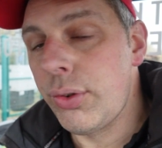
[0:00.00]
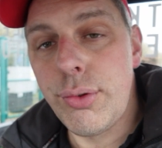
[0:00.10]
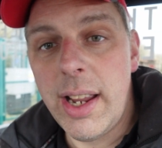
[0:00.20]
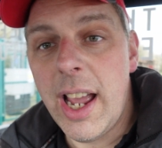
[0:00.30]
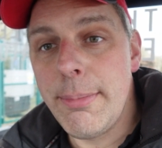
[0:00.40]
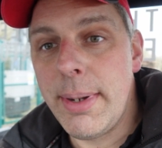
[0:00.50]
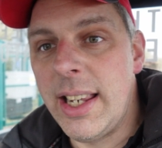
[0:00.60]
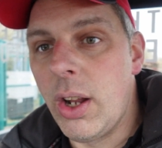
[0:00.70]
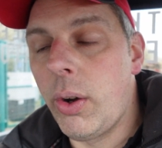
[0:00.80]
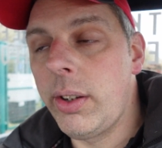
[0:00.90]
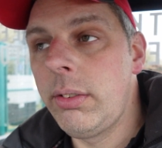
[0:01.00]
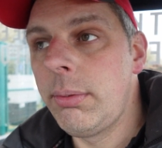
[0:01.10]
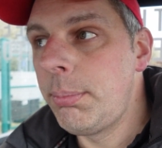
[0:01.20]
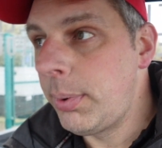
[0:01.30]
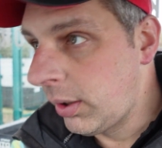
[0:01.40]
a straight AB line,
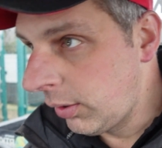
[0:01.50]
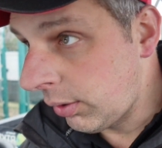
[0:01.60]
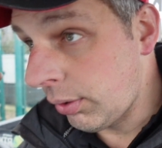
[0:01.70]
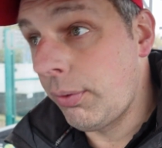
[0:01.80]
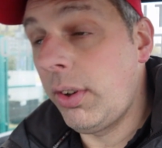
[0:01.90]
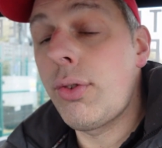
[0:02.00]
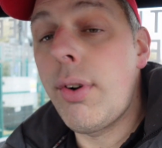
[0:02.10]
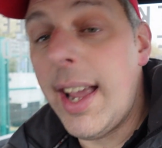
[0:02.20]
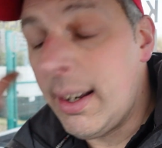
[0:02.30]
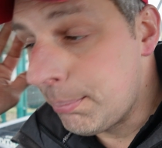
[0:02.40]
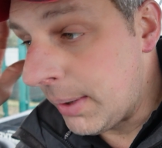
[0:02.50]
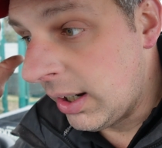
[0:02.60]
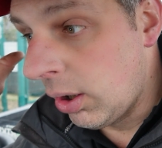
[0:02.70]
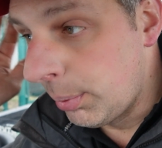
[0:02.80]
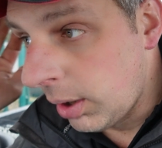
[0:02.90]
because obviously a straight AB
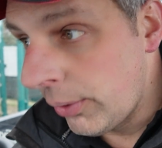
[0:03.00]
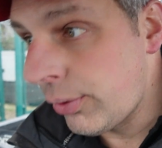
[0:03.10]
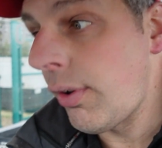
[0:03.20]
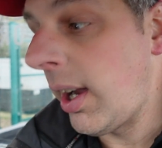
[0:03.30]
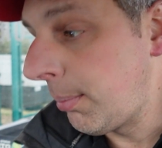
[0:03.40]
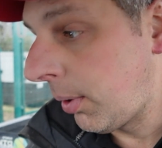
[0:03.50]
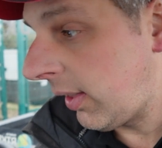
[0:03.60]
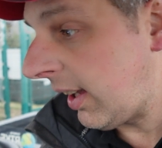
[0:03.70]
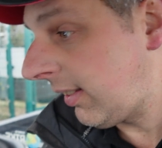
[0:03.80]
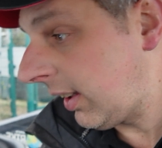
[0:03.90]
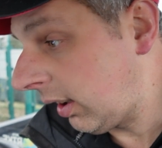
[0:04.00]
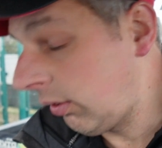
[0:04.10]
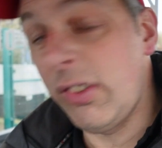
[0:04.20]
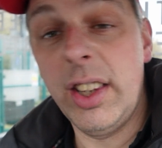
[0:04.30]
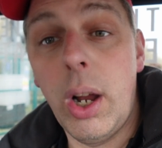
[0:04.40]
line will go straight, but this,
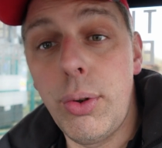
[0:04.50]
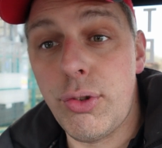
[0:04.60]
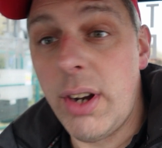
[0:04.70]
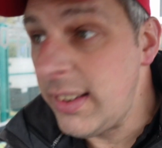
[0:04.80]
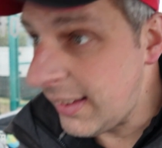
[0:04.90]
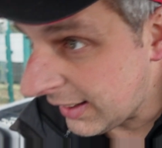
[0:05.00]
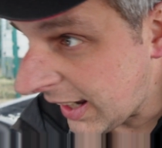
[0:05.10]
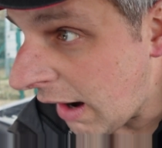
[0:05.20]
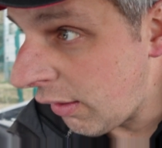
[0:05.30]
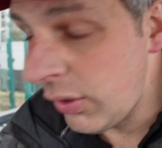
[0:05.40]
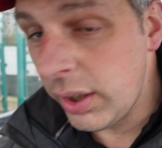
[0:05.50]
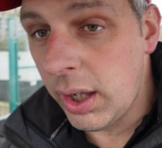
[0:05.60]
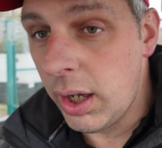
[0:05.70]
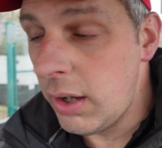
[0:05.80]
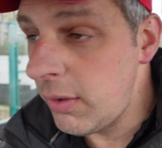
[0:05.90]
does it go straight? Does it carry on the
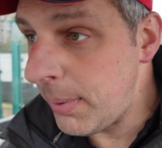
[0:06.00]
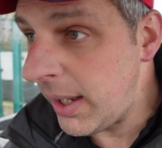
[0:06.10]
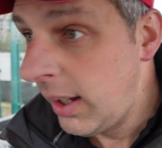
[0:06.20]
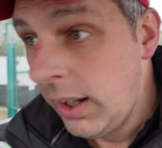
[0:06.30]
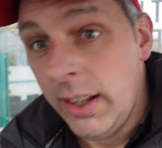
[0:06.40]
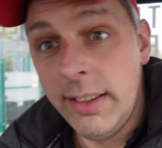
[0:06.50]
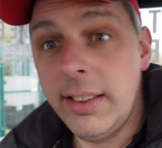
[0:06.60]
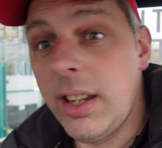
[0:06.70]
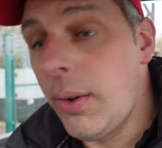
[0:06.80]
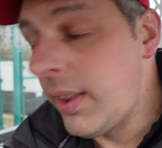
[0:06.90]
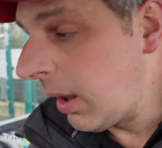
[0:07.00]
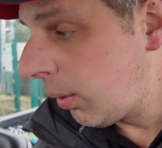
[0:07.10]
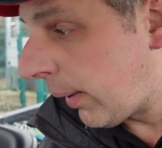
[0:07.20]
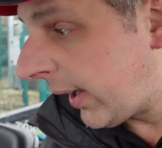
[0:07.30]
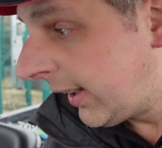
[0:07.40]
curve a bit? Does it go the
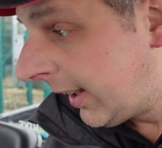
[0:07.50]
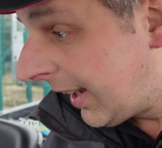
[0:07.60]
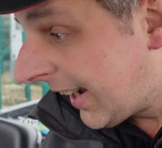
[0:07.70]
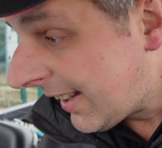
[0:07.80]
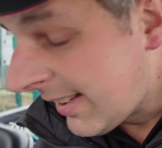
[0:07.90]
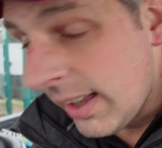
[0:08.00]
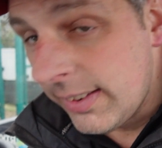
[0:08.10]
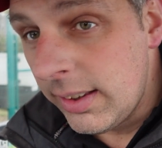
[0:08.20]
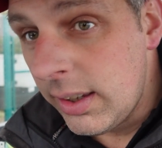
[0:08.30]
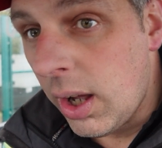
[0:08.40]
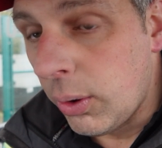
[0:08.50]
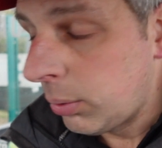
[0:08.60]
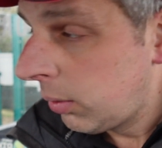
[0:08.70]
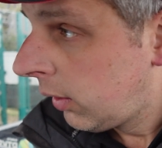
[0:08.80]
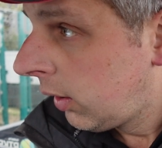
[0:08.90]
other way? It doesn't know.
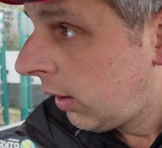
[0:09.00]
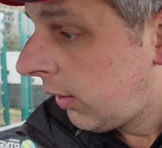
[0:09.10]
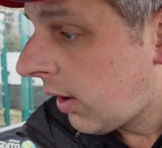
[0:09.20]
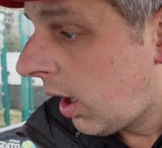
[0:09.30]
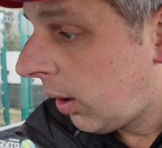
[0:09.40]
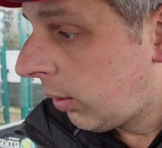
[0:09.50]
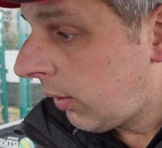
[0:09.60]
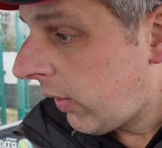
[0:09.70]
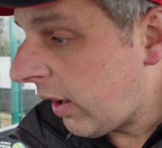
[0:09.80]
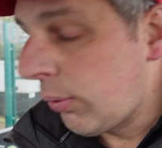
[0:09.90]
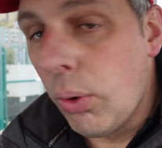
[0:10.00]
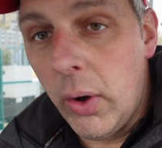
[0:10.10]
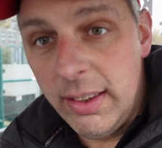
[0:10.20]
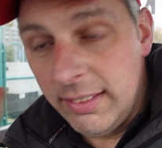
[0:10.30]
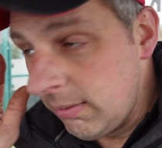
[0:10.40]
So that's
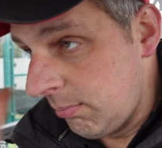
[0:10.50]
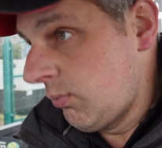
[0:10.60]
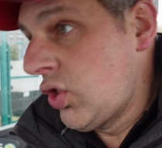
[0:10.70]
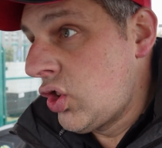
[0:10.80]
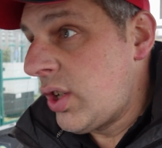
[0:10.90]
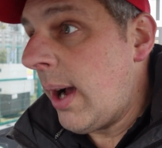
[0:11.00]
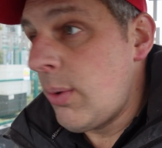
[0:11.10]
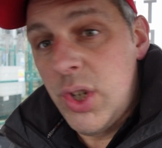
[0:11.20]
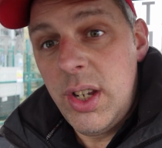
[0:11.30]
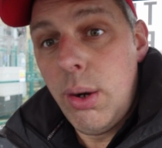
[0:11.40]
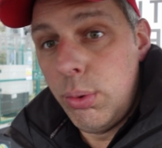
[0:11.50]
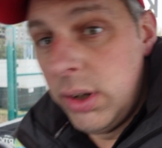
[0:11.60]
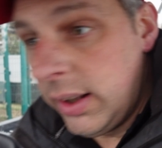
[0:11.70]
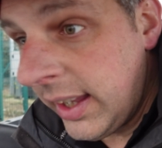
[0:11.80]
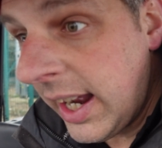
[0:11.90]
why it shouts at you,
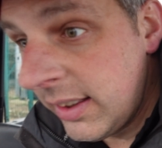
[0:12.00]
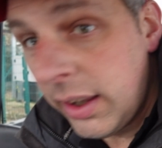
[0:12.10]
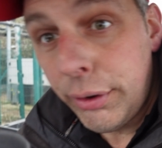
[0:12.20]
we're at the end of